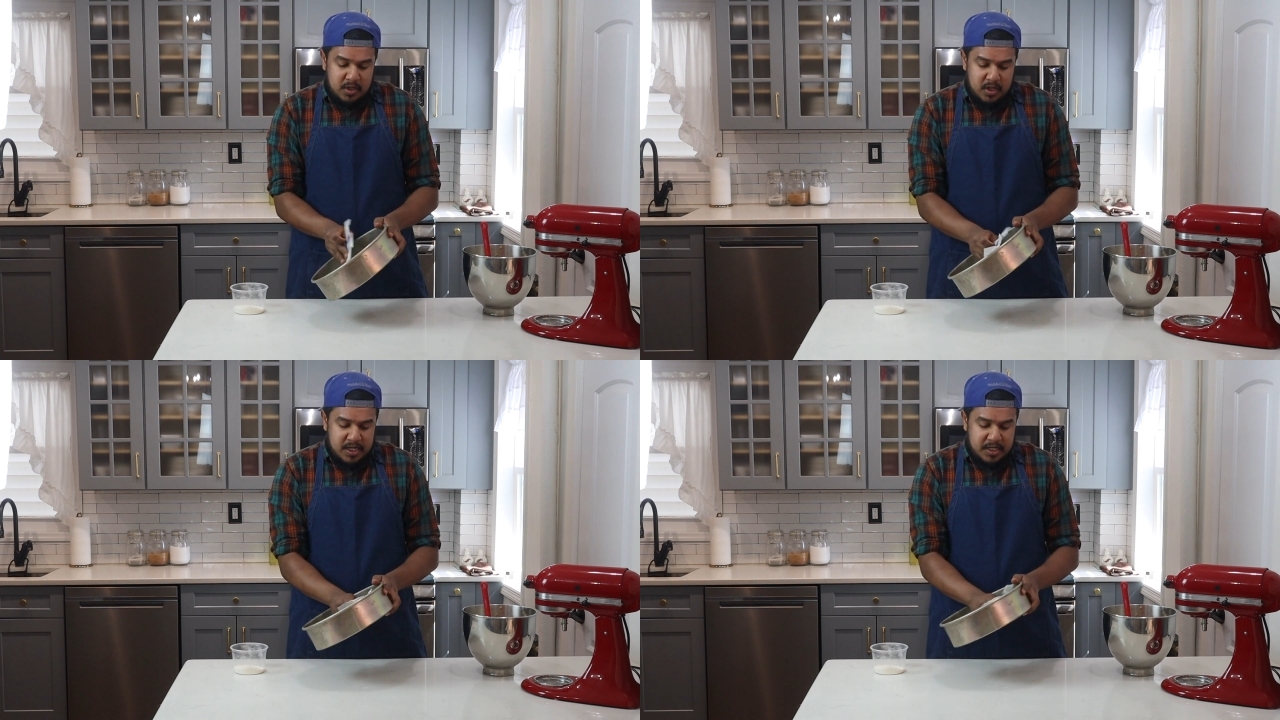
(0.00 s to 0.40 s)

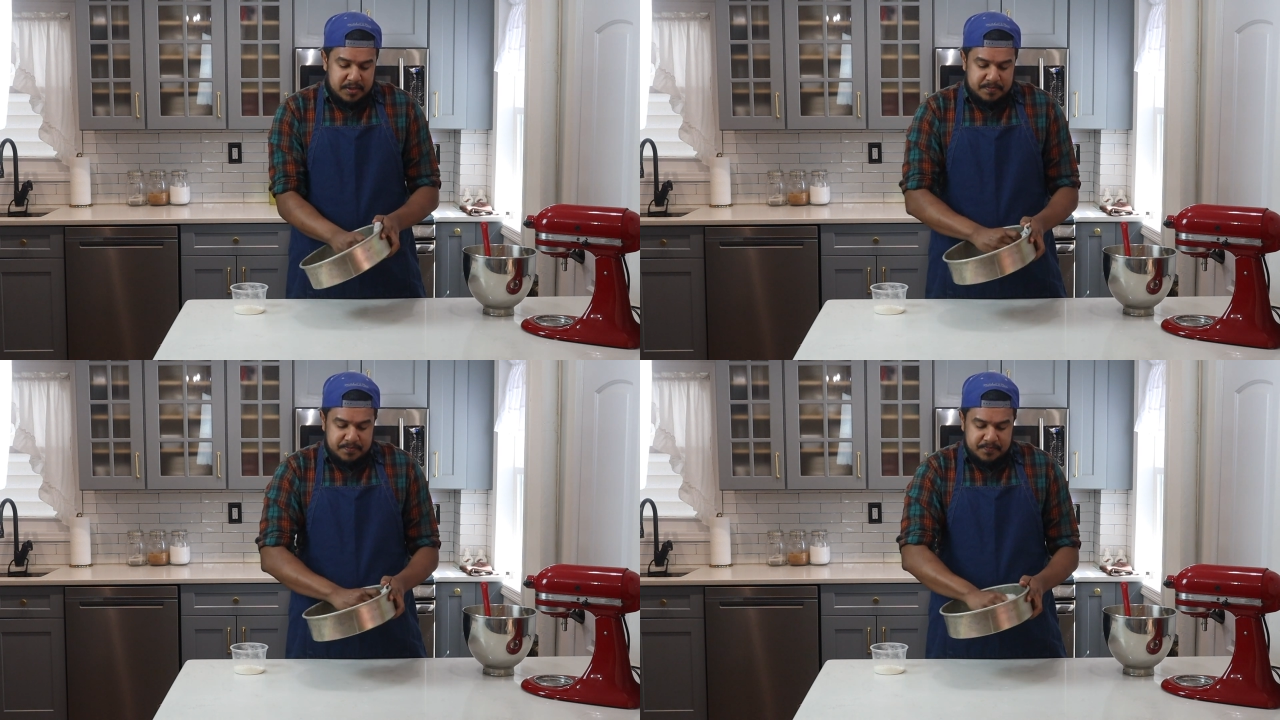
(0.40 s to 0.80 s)
on it.
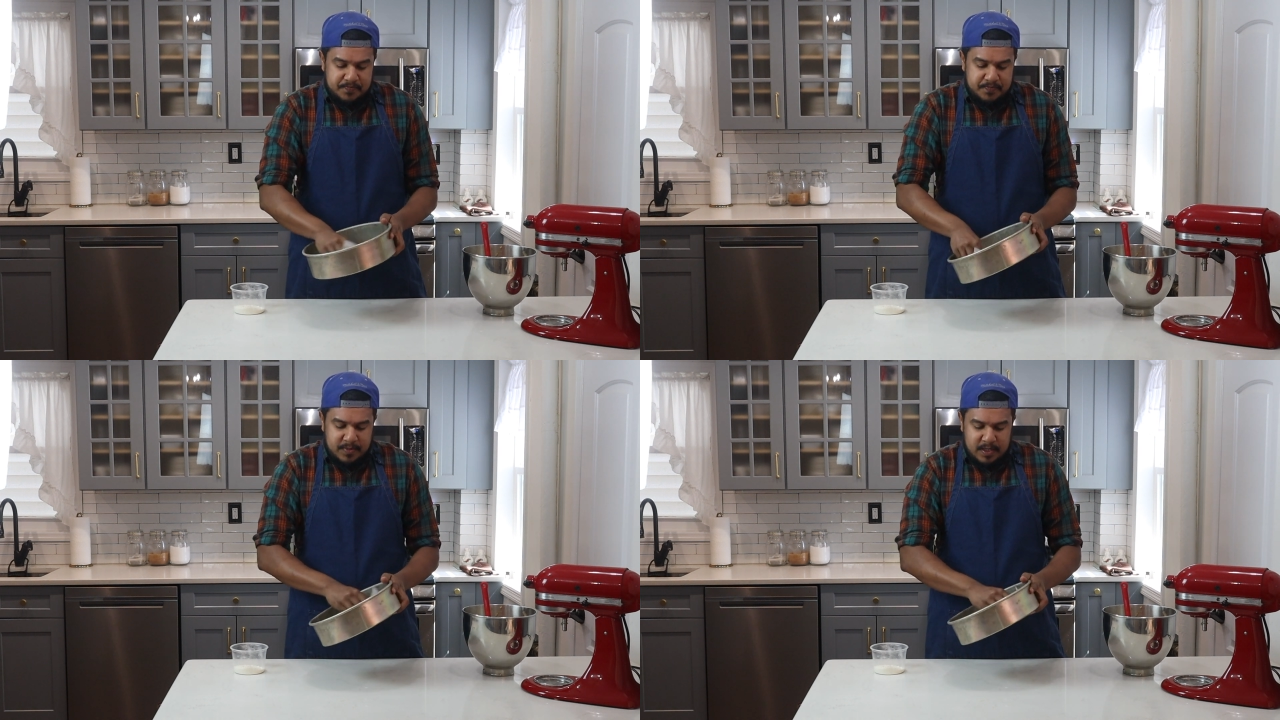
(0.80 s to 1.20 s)

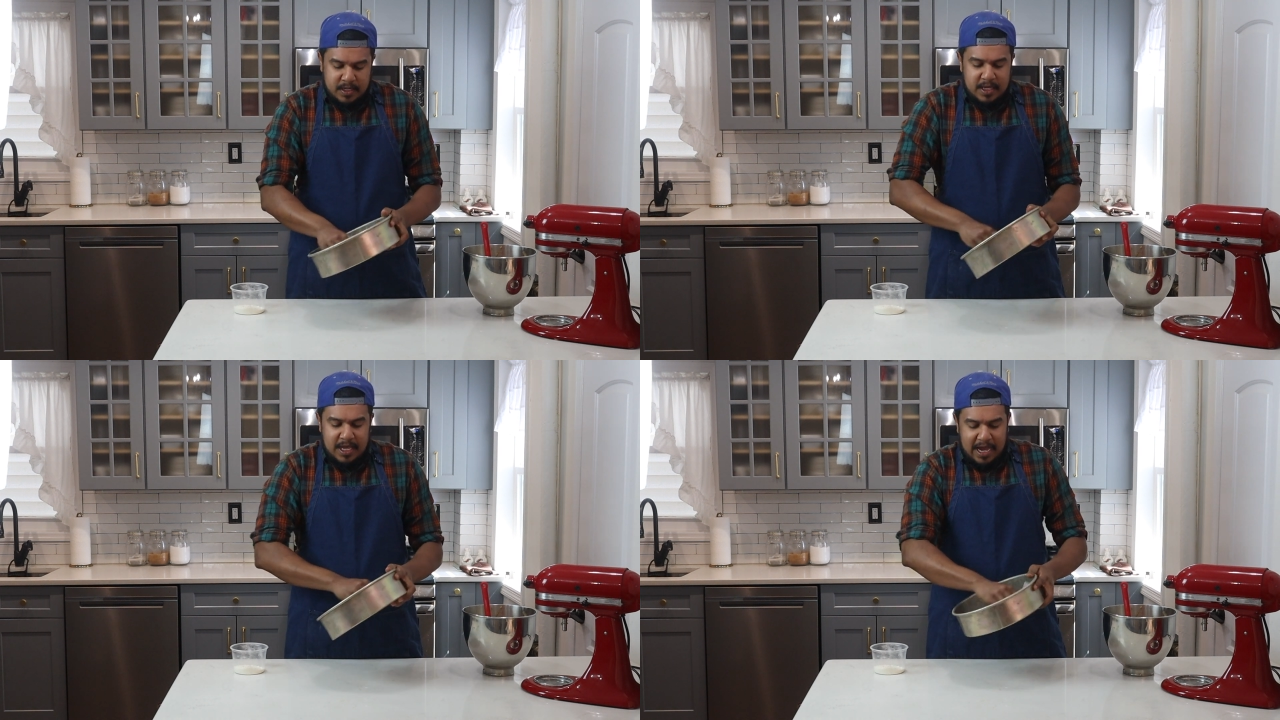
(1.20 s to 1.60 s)

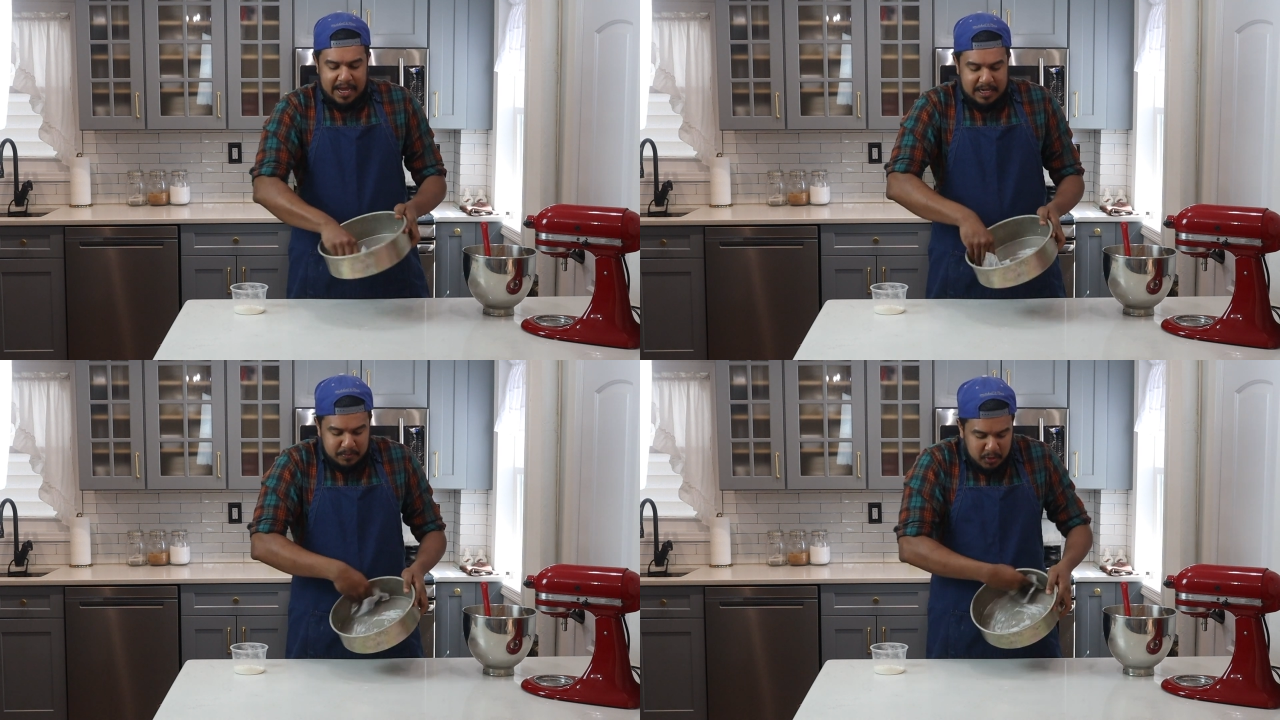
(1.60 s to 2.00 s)

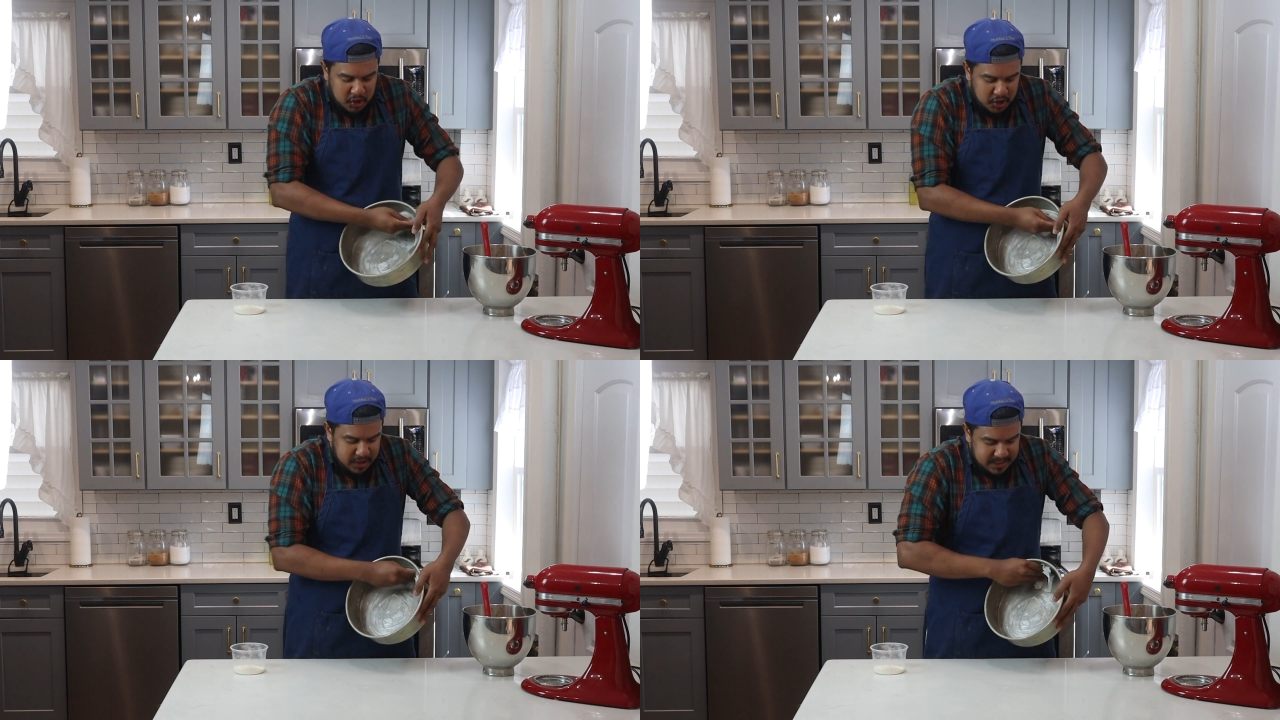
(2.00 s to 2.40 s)
I'll
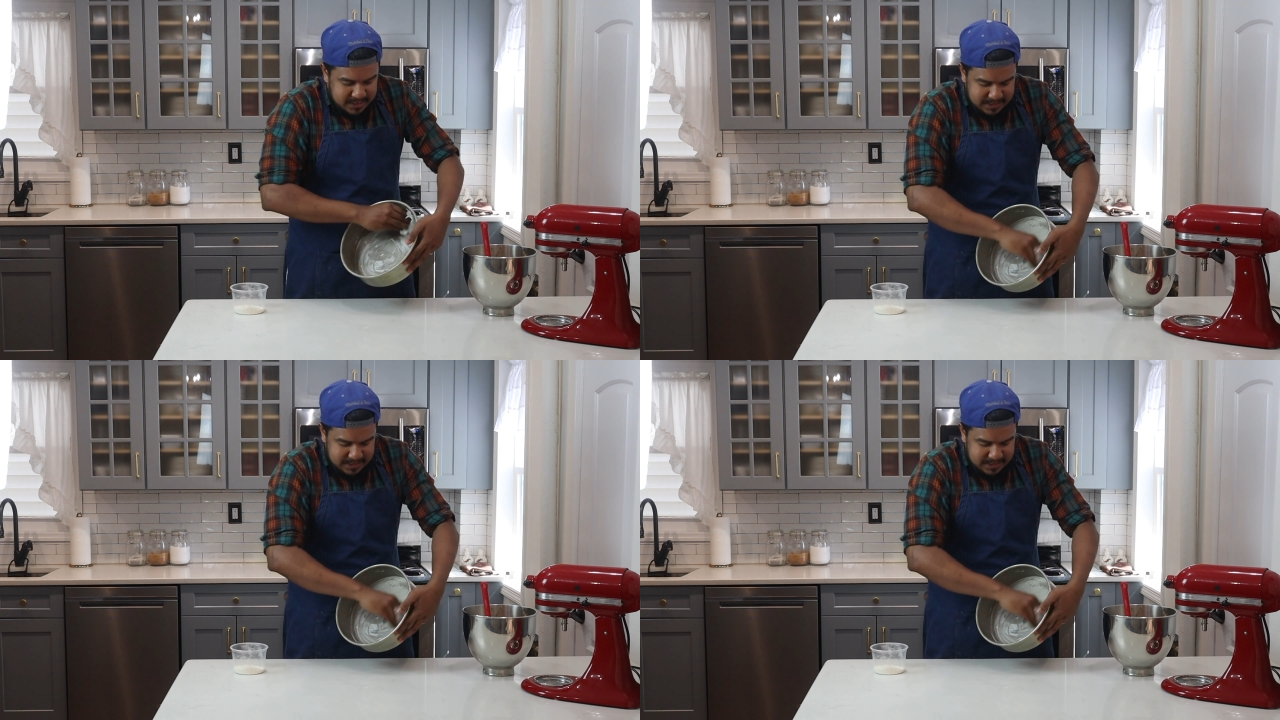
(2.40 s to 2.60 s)
brush this